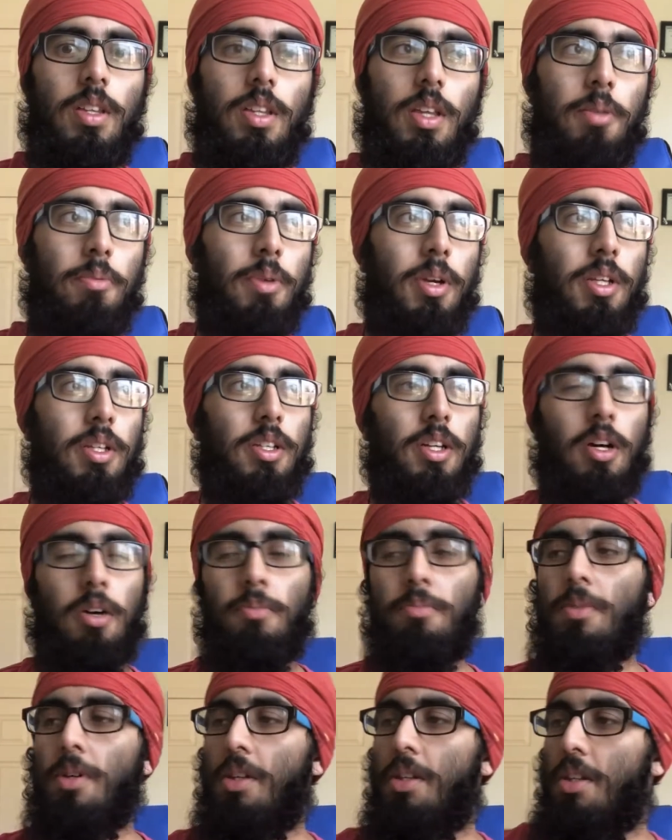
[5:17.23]
they picked
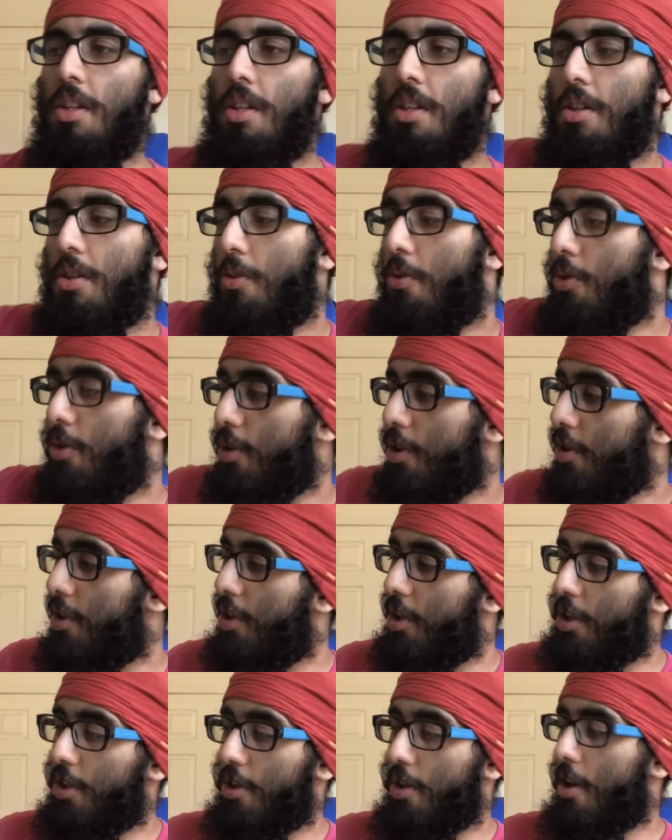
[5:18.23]
up, and then the
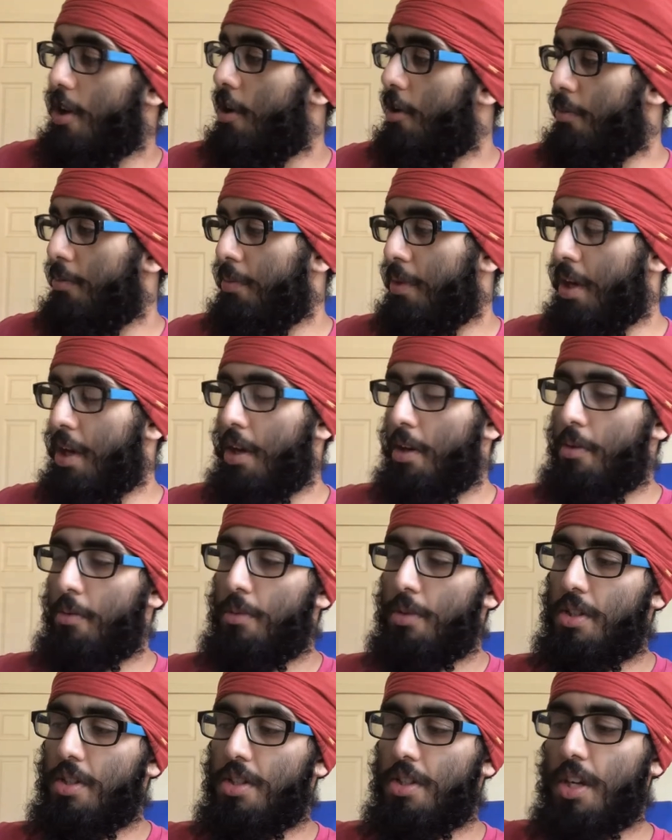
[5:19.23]
coordinator helped me out
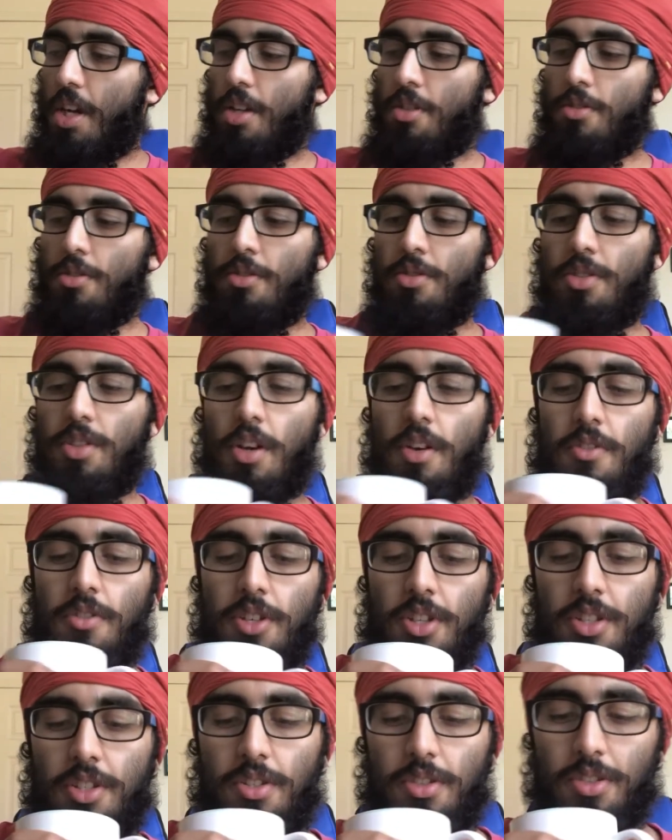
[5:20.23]
with the schedule and stuff.
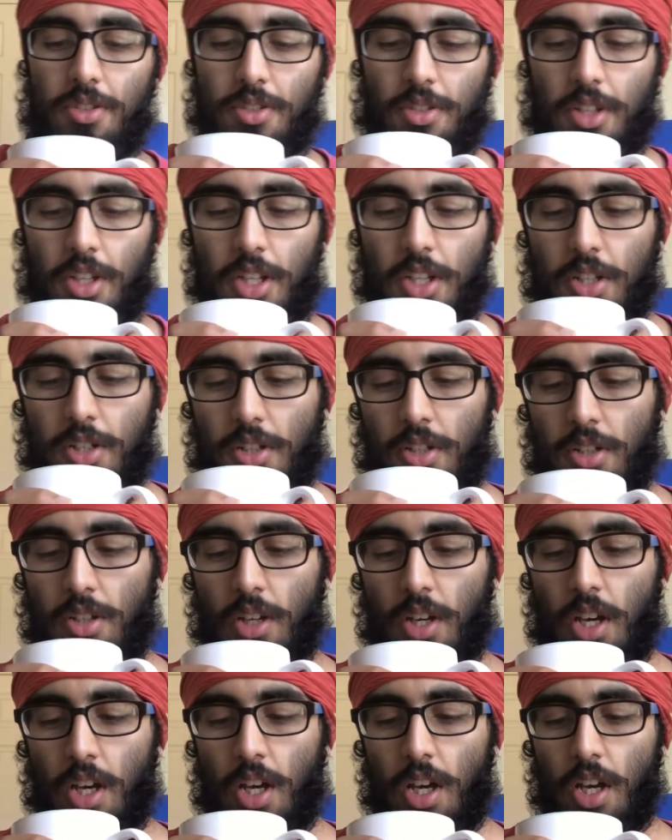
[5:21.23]
She
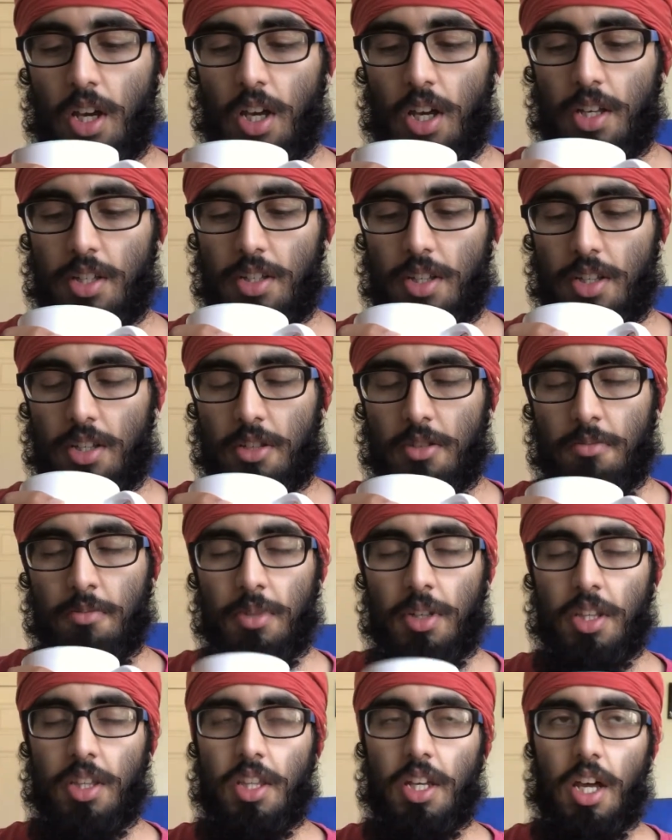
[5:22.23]
assisted
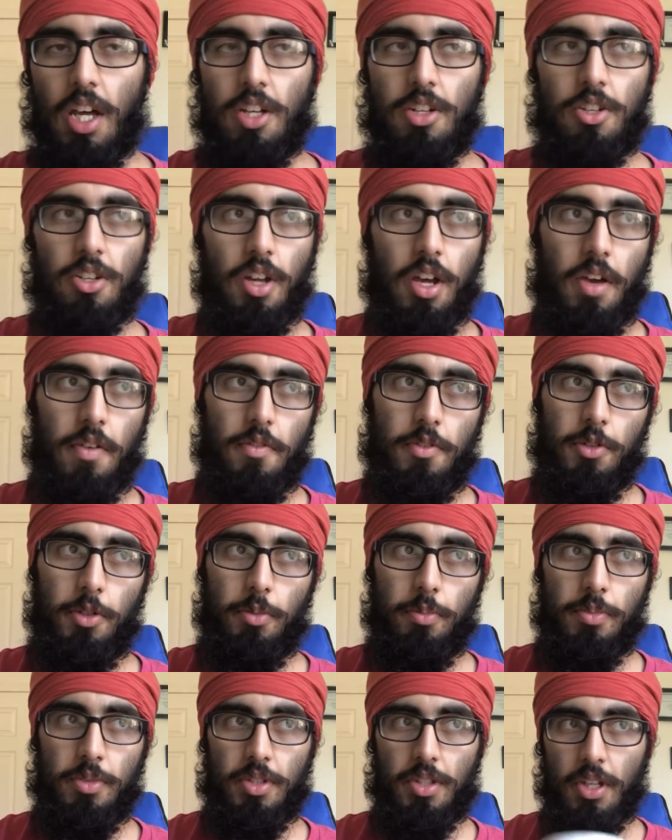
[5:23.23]
me that I should have an
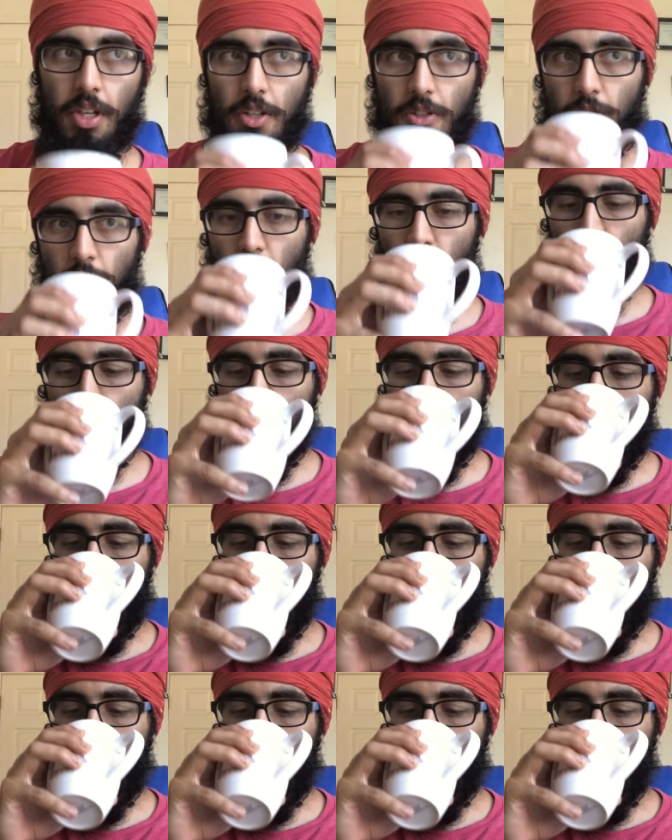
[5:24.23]
open schedule,